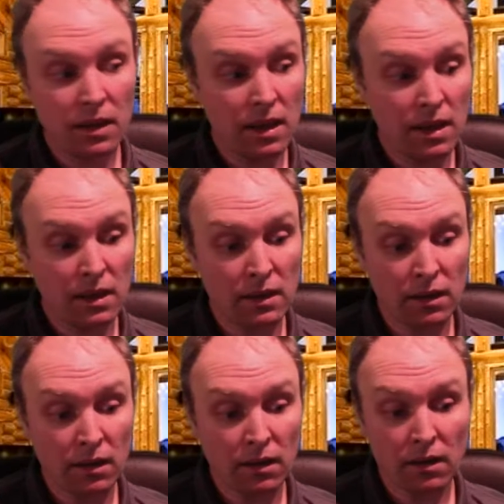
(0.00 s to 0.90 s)
And
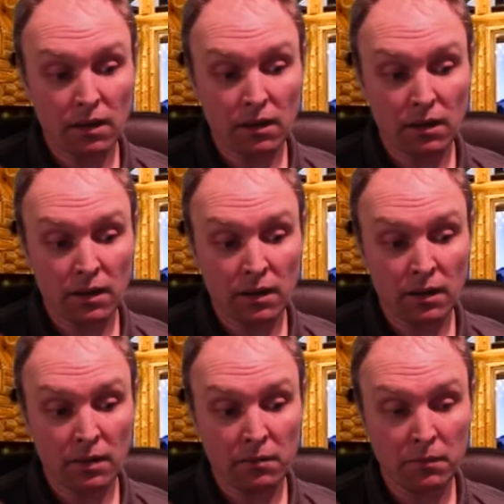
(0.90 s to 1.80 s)

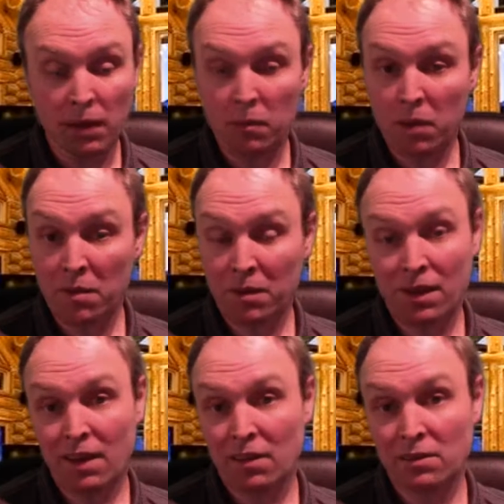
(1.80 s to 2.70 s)
like Pamela,
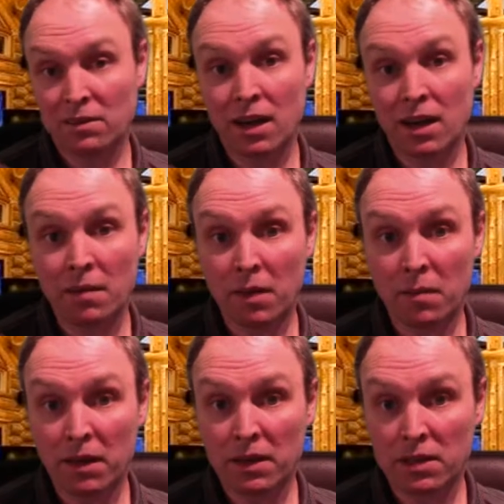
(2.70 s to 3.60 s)
I don't time my
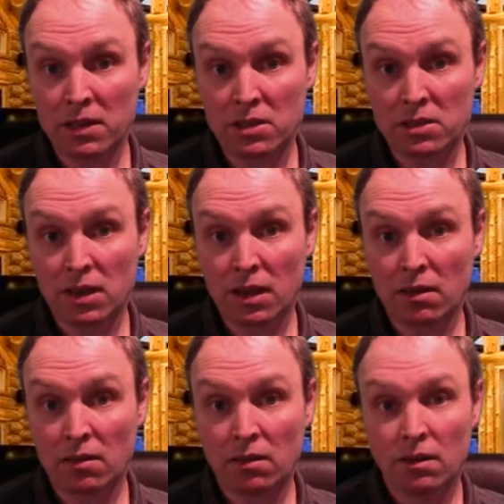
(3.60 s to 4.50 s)
meditations
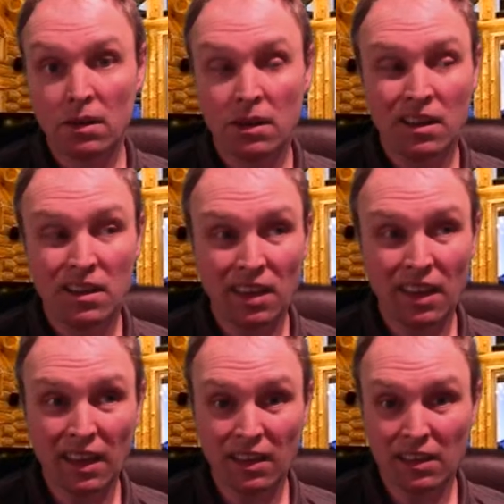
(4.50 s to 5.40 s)
either. They
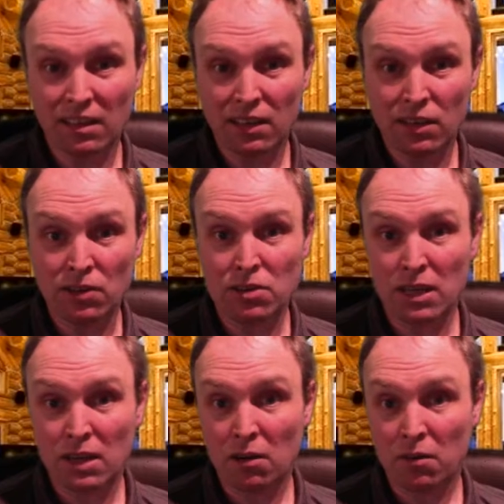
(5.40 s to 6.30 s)
can usually
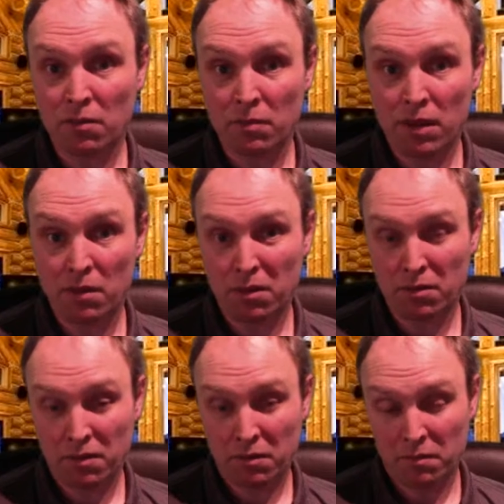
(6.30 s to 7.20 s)
go from anywhere
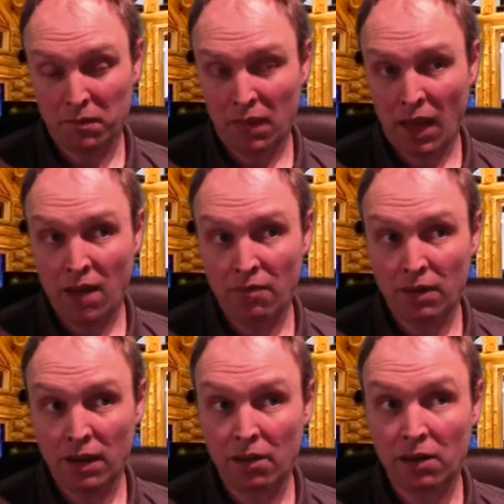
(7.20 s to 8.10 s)
from half an
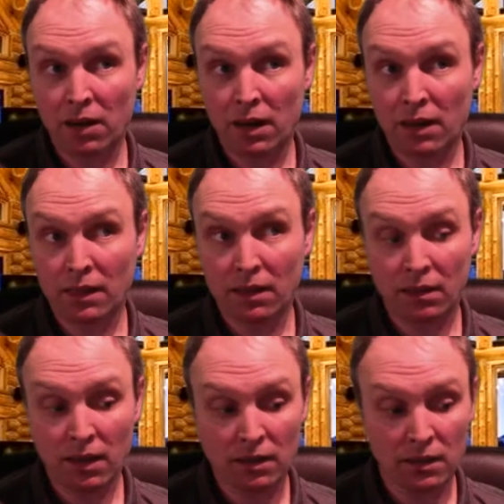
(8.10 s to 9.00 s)
hour at
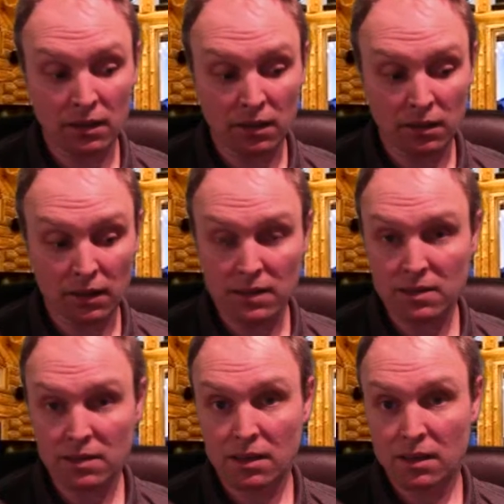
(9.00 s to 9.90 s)
the
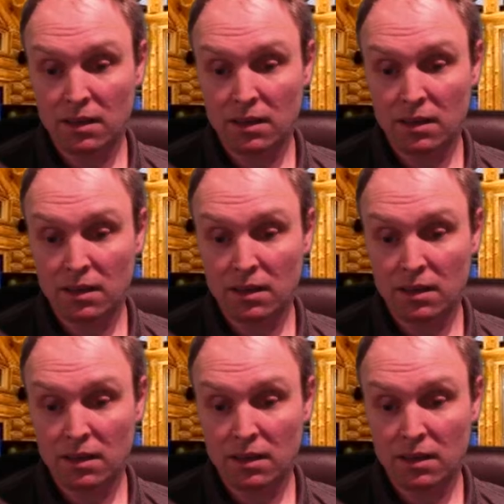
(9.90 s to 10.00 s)
least.